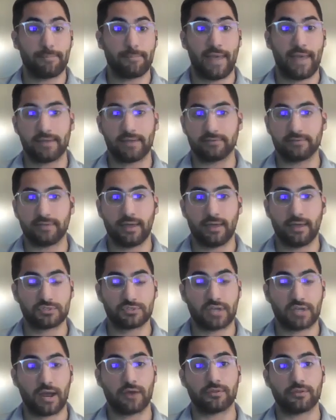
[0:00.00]
bad debt
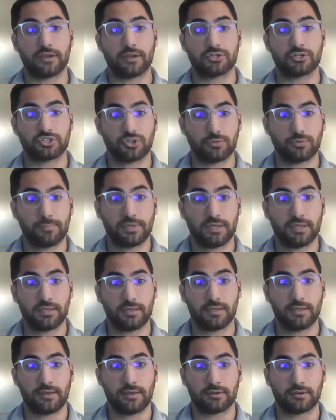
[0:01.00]
was higher than it should
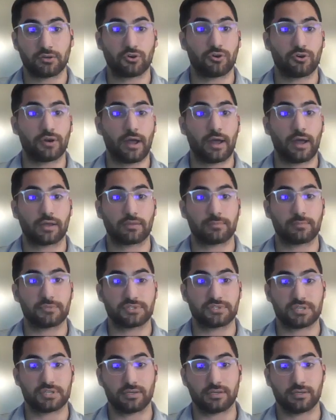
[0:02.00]
be, and current
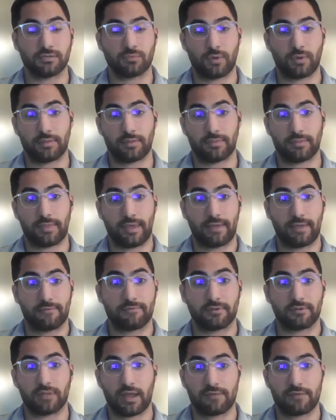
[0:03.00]
occupancy, they
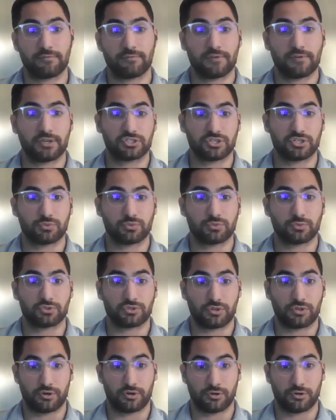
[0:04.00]
have a lot of evictions which
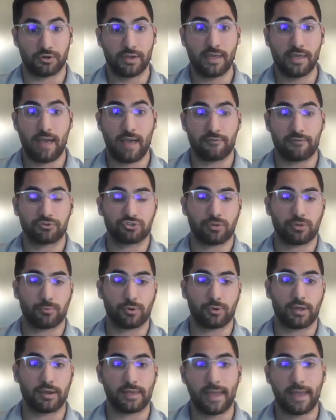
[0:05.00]
they're having trouble
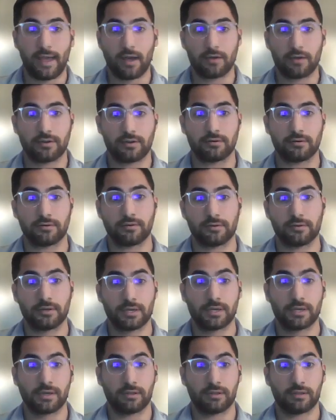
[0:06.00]
getting out, and
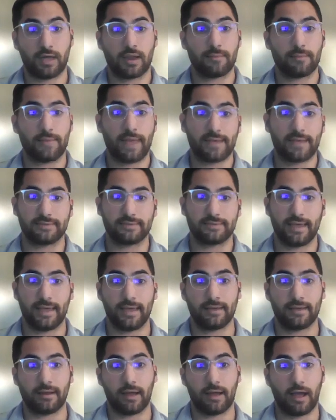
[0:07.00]
a lot of bad
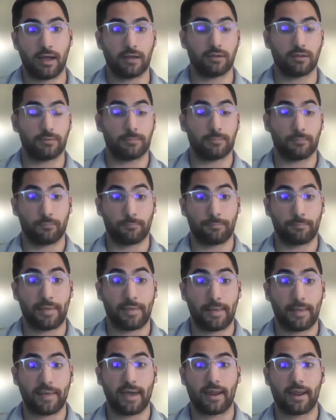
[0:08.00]
debt,
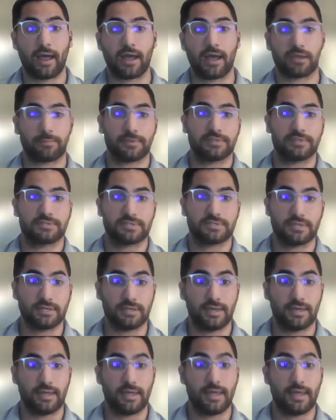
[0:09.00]
bad
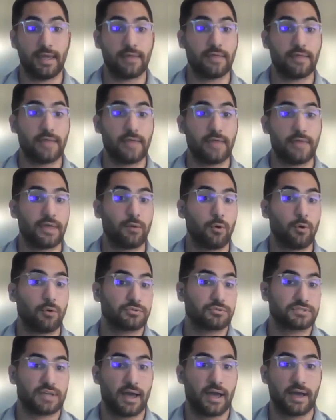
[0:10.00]
occupancy, and they
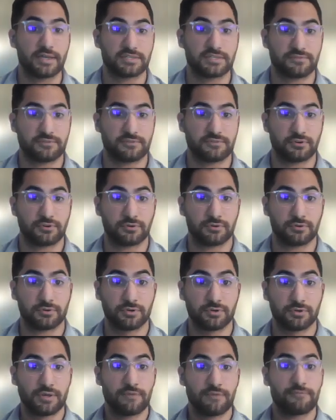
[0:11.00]
won't size for
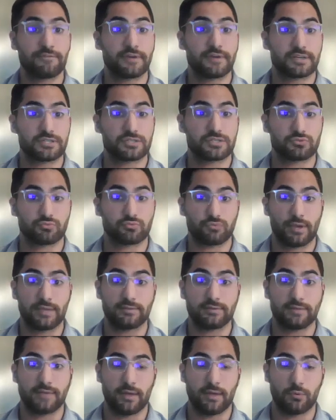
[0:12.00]
fixed
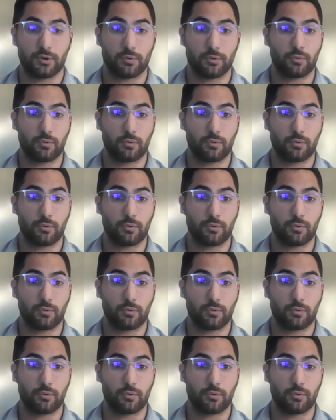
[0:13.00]
rate debt.